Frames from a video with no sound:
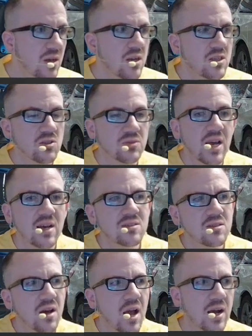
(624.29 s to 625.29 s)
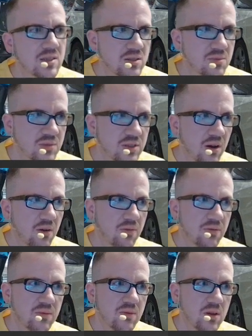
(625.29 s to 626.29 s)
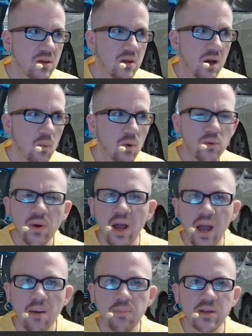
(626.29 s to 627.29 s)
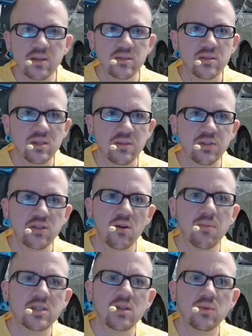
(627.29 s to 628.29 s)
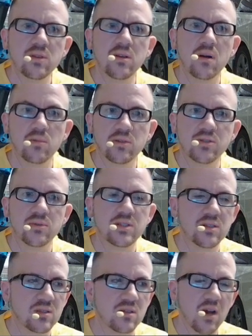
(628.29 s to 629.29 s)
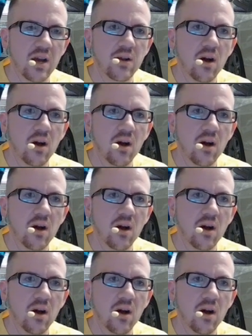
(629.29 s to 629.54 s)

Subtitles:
So Tesla asked himself, I wonder what happens if you start messing with the numbers 3, 6, and 9.